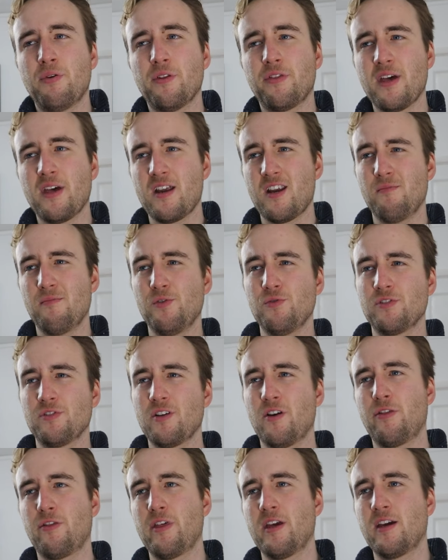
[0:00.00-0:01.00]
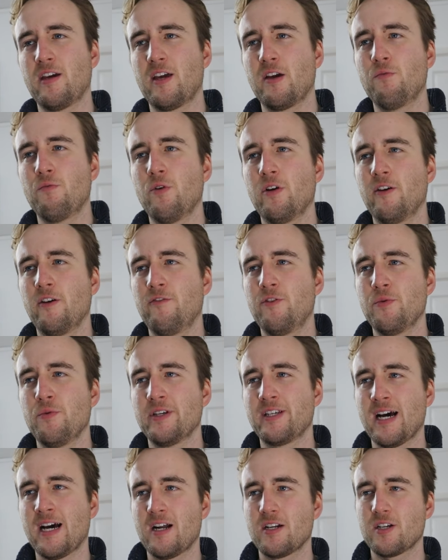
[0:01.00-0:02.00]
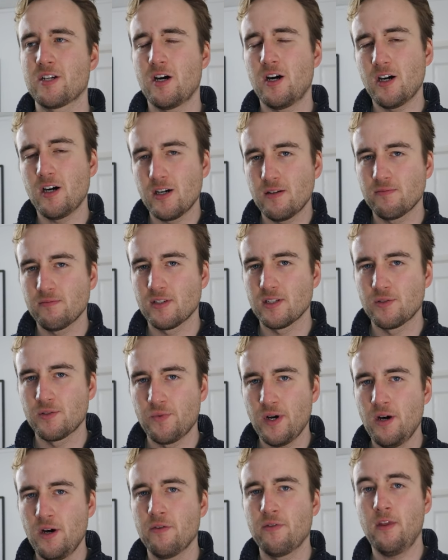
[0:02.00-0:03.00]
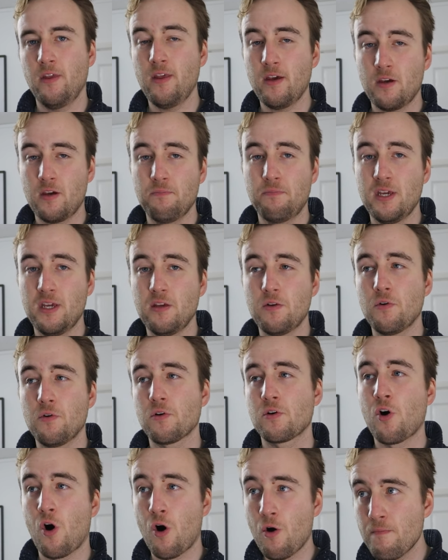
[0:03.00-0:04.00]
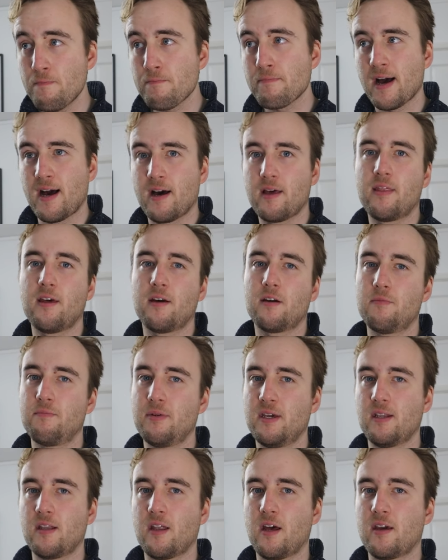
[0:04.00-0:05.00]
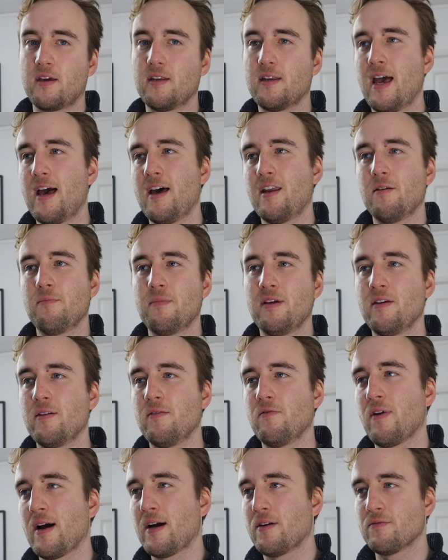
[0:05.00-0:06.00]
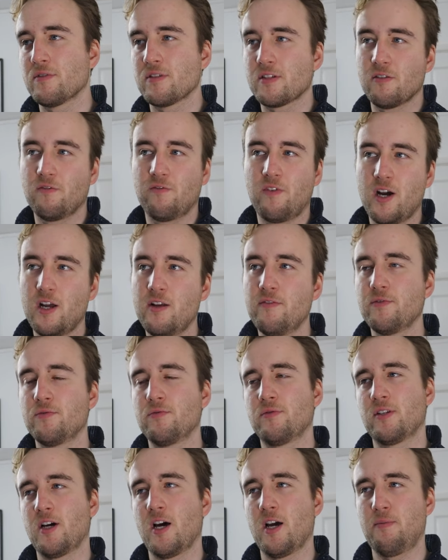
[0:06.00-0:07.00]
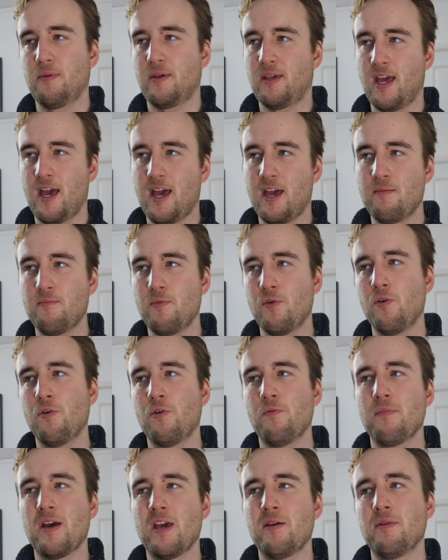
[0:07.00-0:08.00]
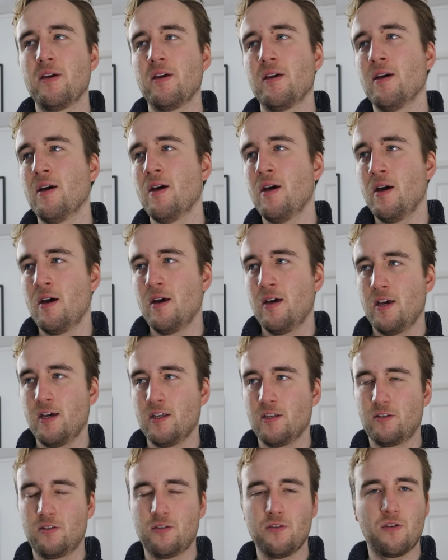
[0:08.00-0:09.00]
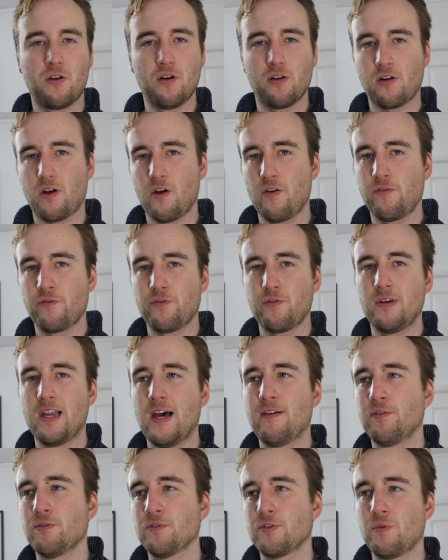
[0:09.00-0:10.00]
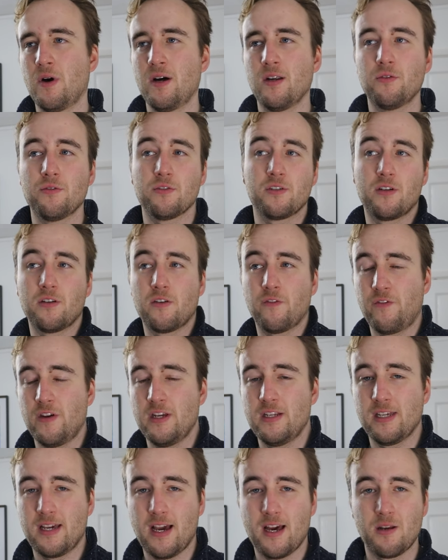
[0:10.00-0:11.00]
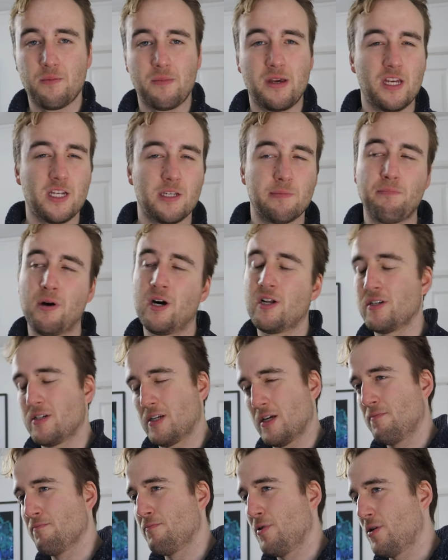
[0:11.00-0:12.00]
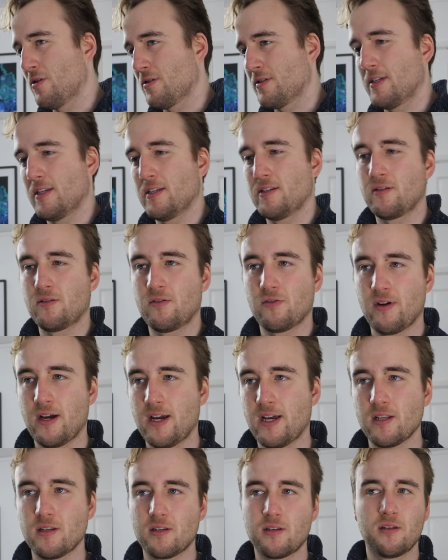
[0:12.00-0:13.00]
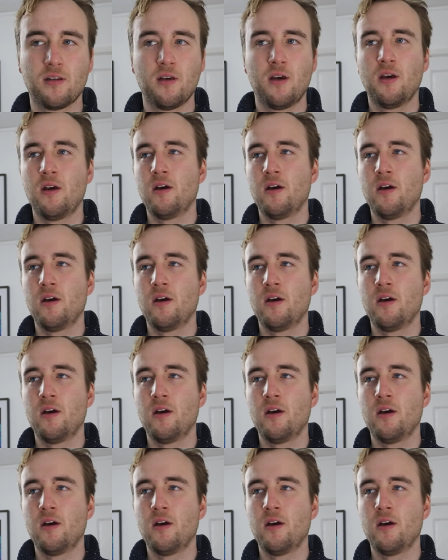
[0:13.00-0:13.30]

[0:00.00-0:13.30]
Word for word: But then I'm also thinking, what if you attach arms as well? Then it could be your combat. That could be like an enemy round survival type game, or maybe it's you got to go through levels while also defeating enemies, punching boxes, crates,